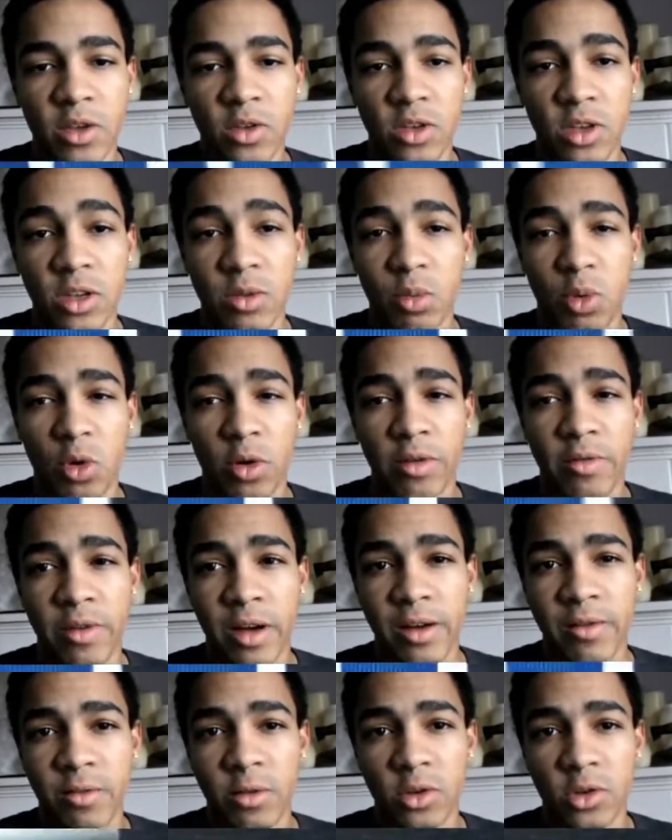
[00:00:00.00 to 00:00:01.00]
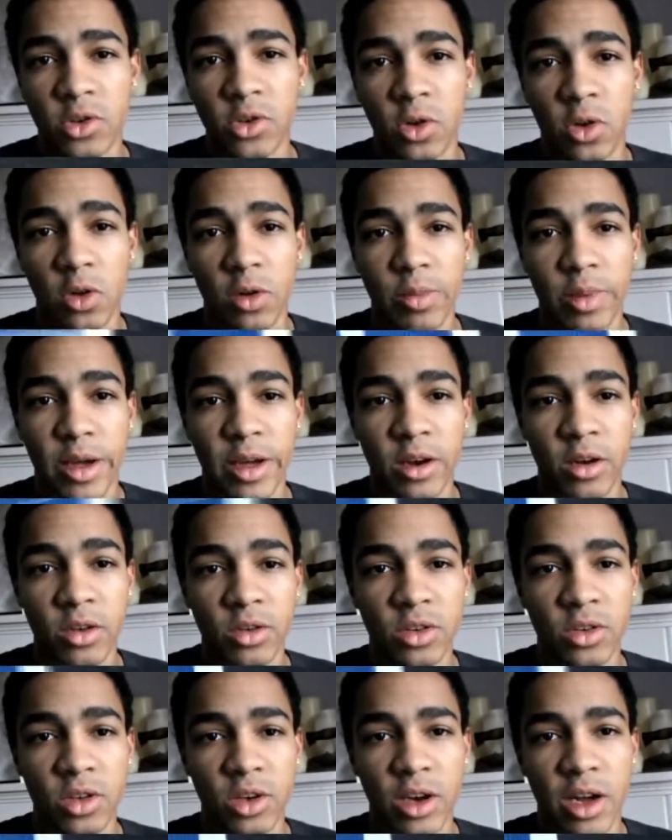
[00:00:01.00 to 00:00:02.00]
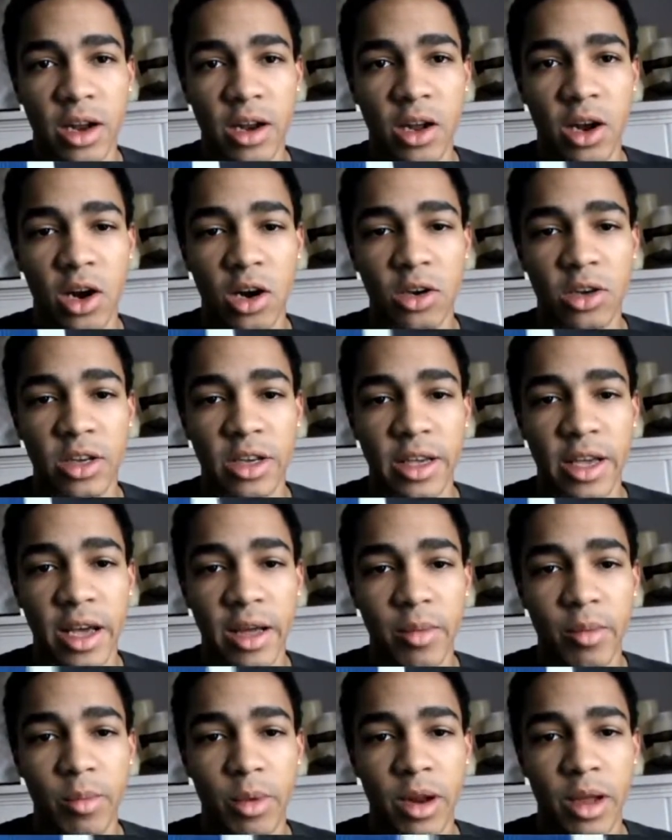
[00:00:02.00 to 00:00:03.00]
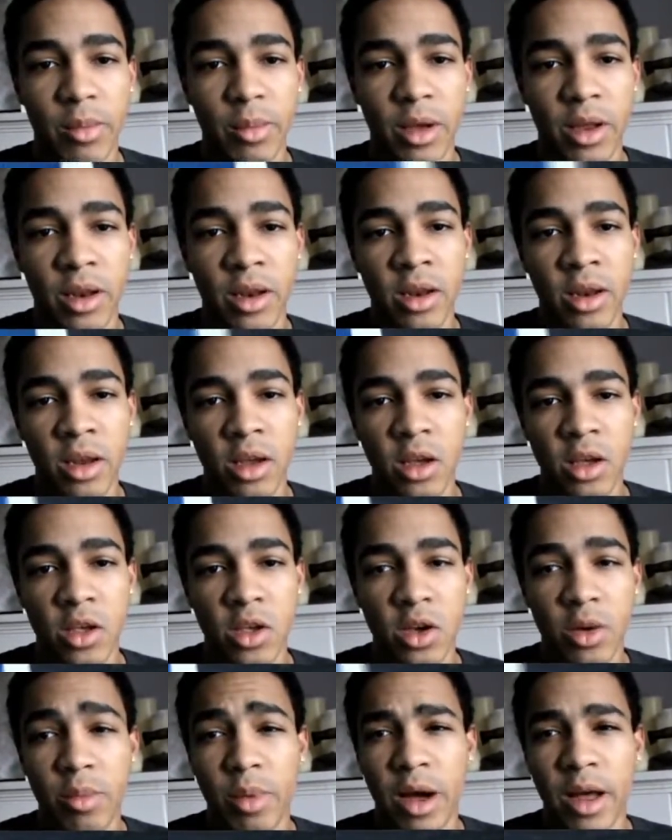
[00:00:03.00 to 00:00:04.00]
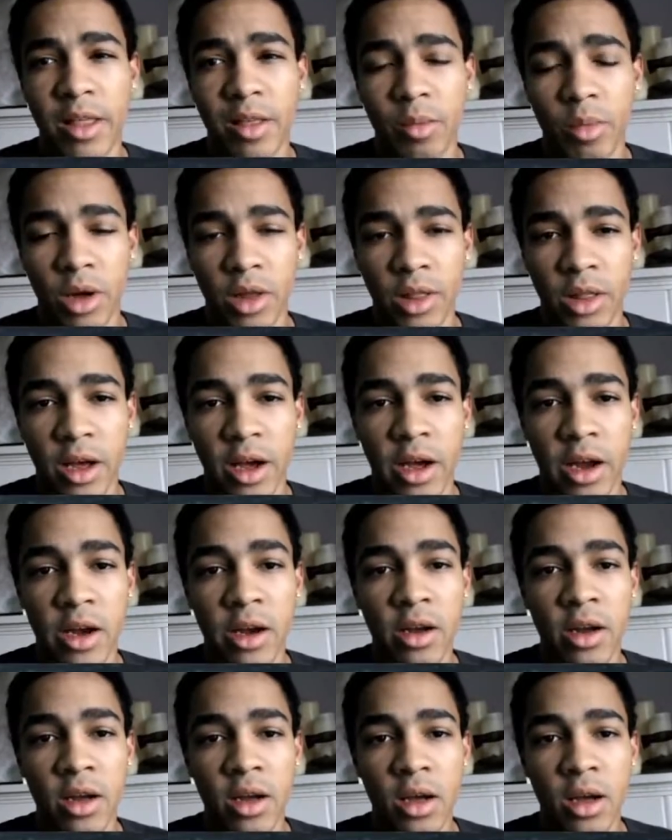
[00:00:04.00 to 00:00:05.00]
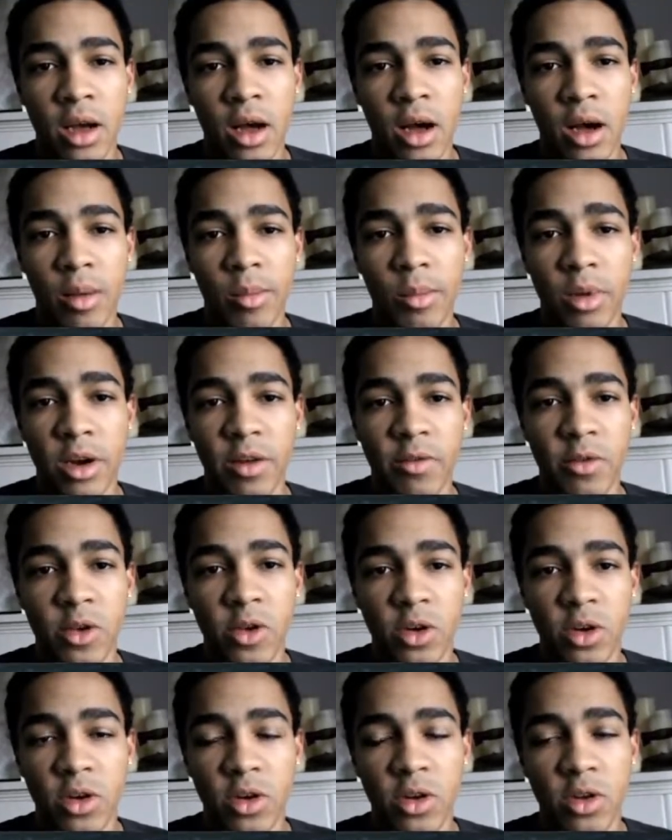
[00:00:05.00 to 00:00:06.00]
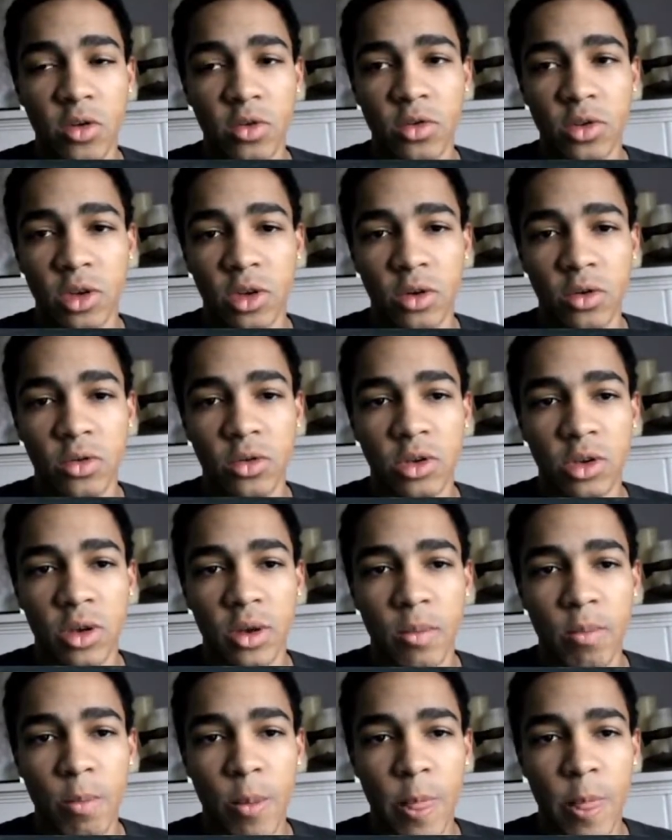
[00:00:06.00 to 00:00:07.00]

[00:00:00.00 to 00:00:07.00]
I use these 0.5 volt solar panels. They're kind of hard to get, but I mean, you could buy them online. But if you couldn't use those,